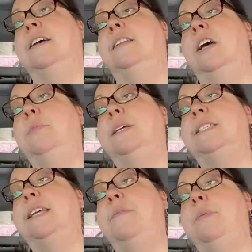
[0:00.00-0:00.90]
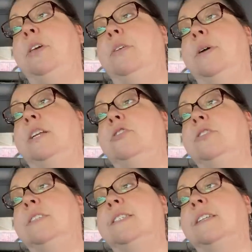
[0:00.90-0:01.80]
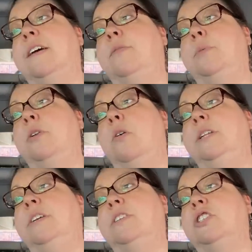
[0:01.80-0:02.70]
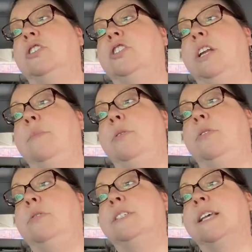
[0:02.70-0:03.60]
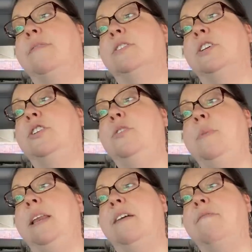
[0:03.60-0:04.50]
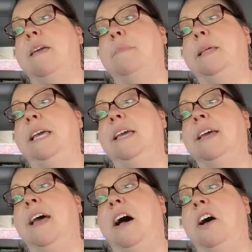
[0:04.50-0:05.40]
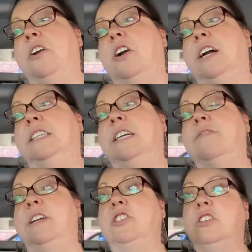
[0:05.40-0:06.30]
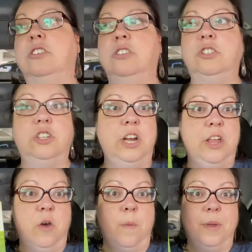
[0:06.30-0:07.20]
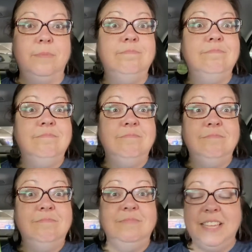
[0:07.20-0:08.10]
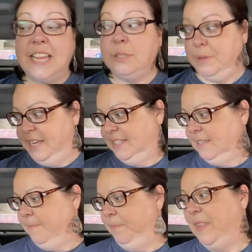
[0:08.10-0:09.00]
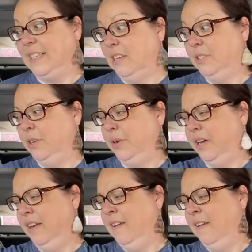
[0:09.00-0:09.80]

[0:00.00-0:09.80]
Ludwig's debut introduces the lovable, wholly original Ginny Moon, who discovers a new meaning of family on her unconventional journey home. Yes, please. That sounds so good.